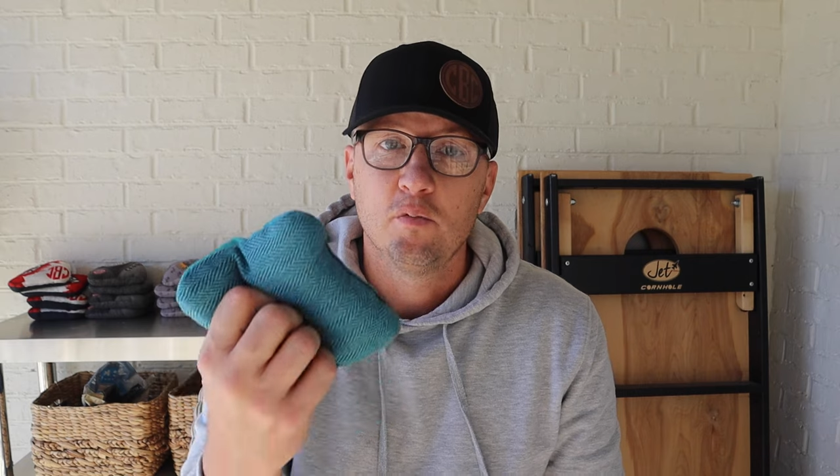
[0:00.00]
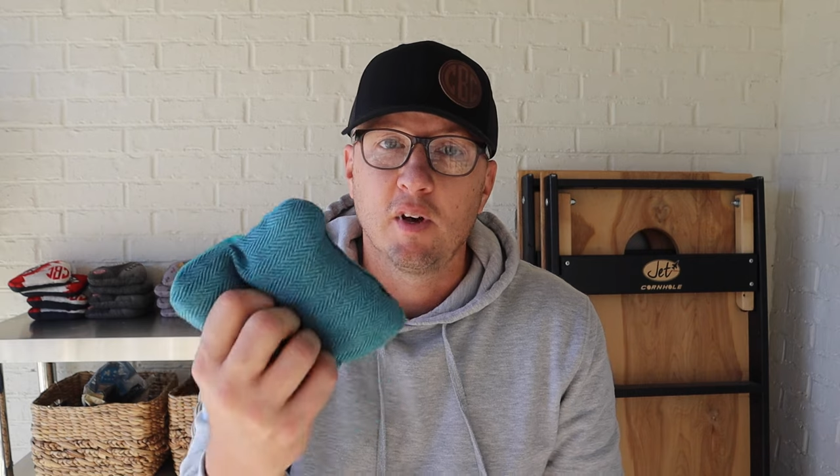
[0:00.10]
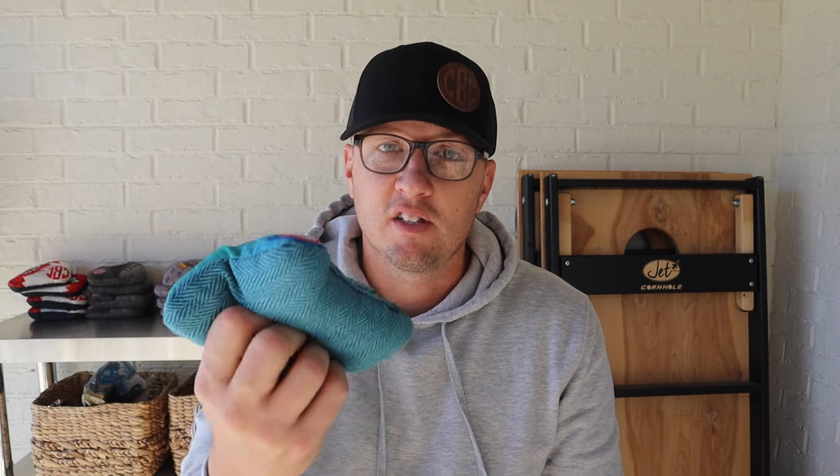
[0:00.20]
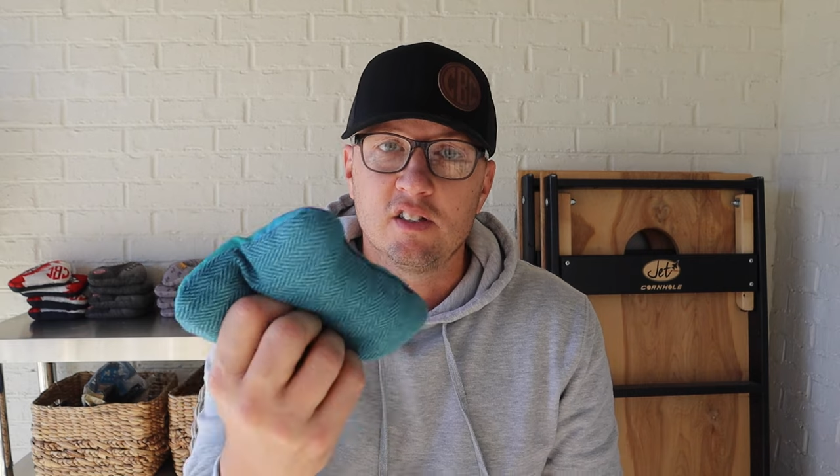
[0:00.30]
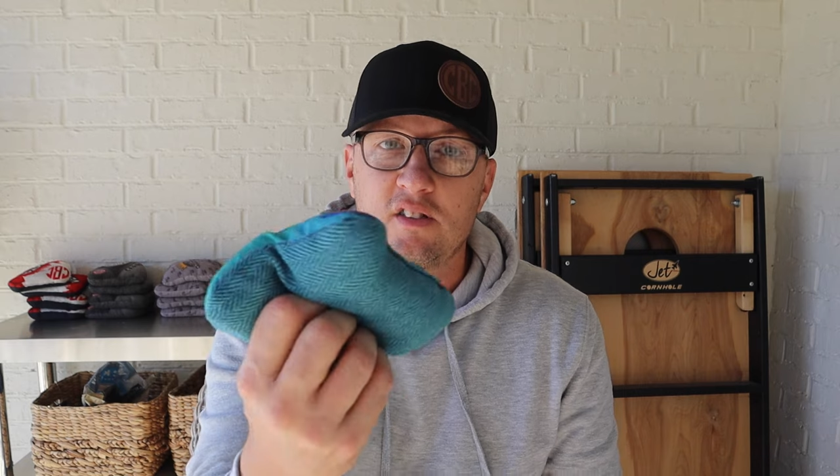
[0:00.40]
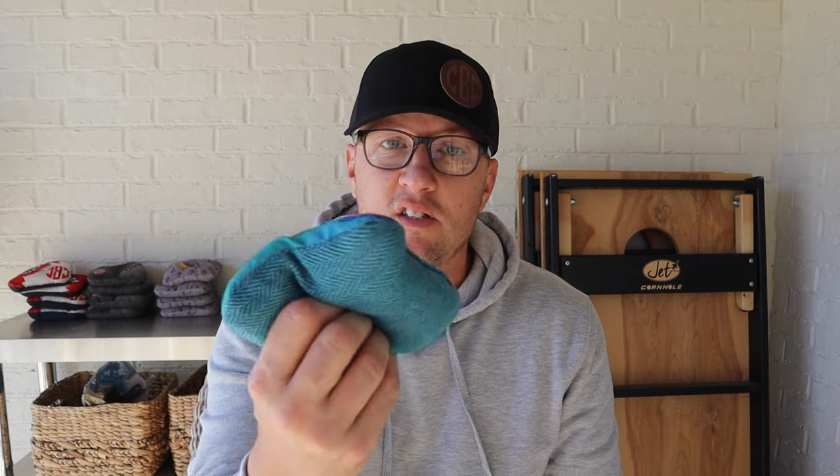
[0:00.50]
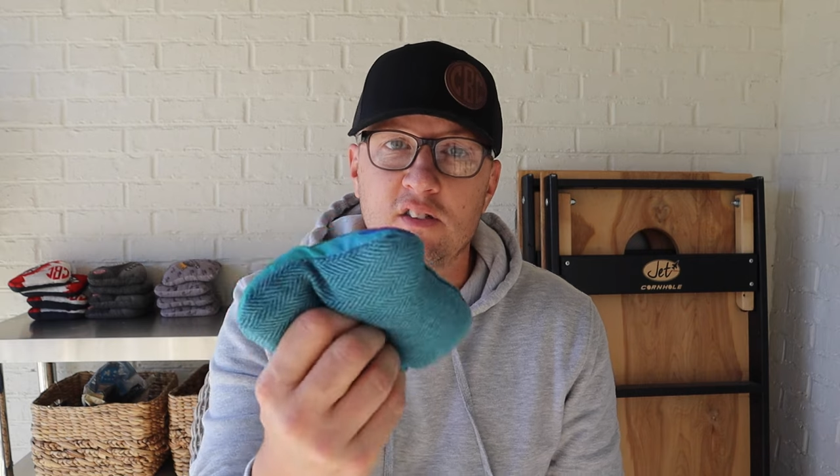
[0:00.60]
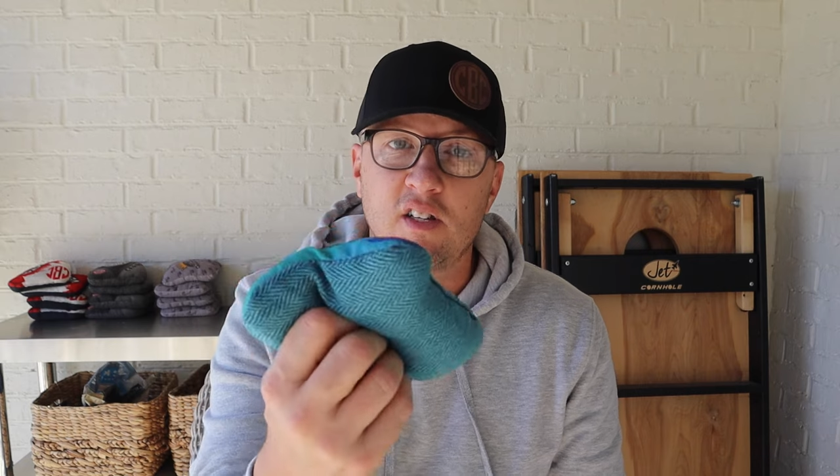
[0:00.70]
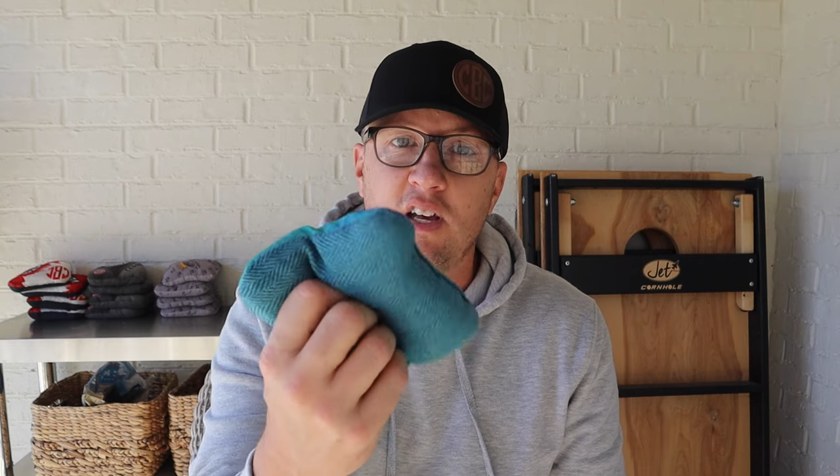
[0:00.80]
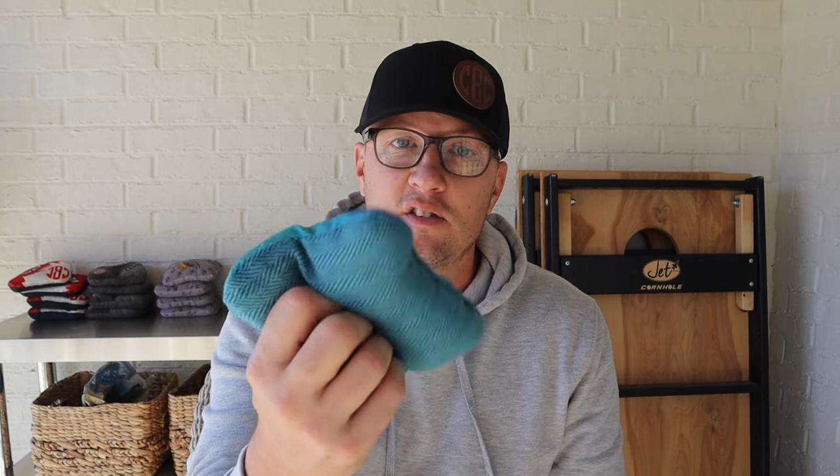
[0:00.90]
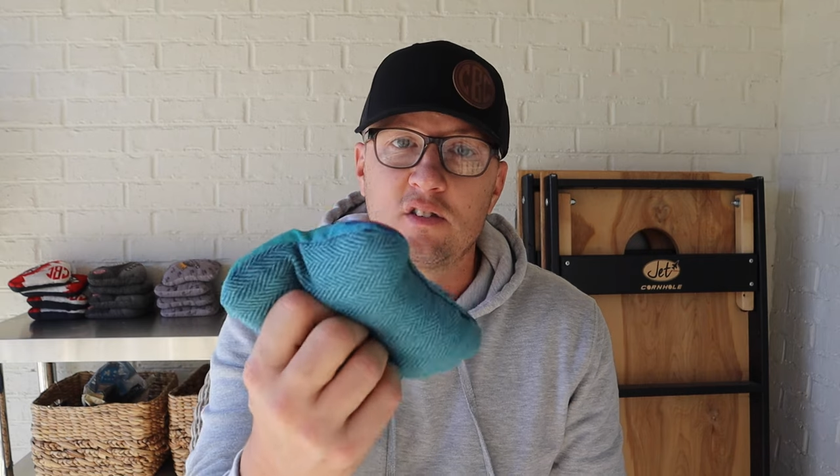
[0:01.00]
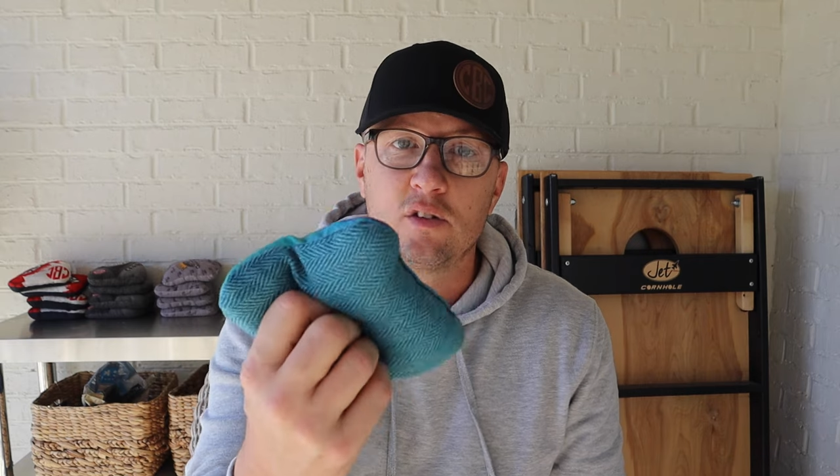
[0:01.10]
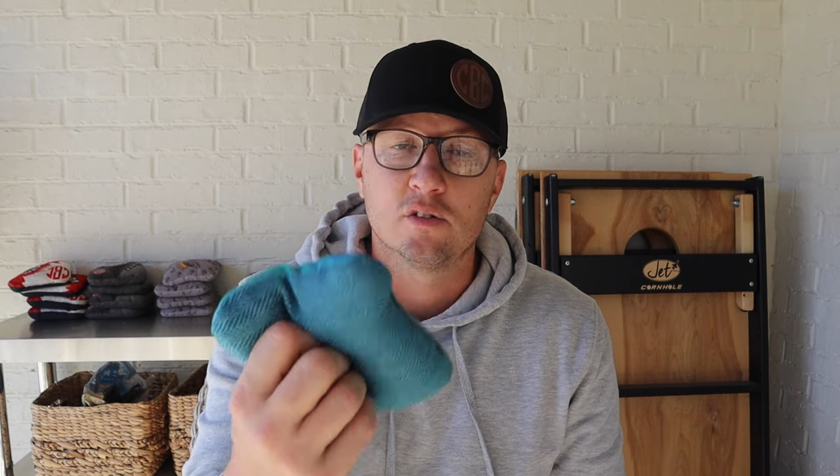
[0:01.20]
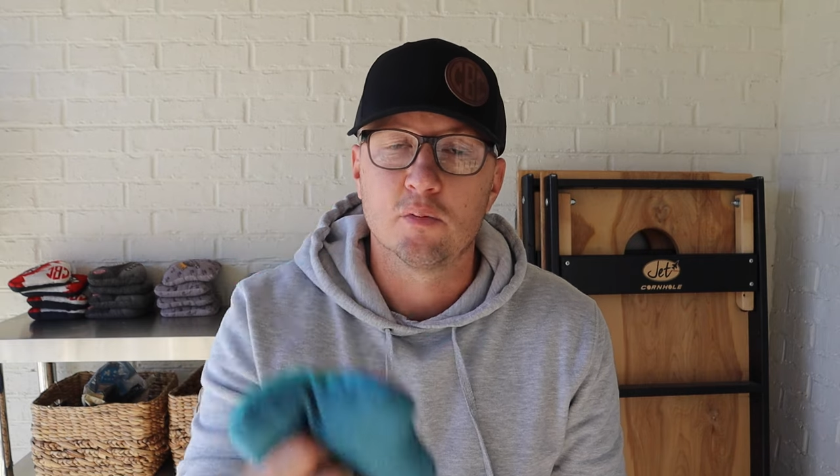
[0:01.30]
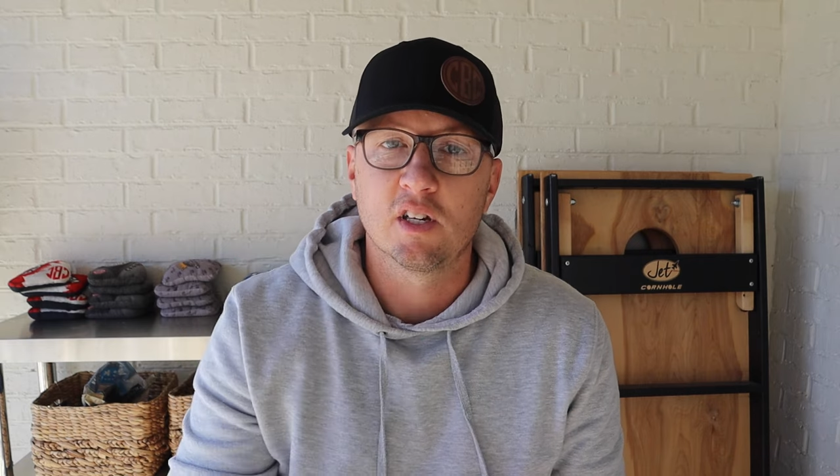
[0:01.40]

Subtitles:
make these things dance and do some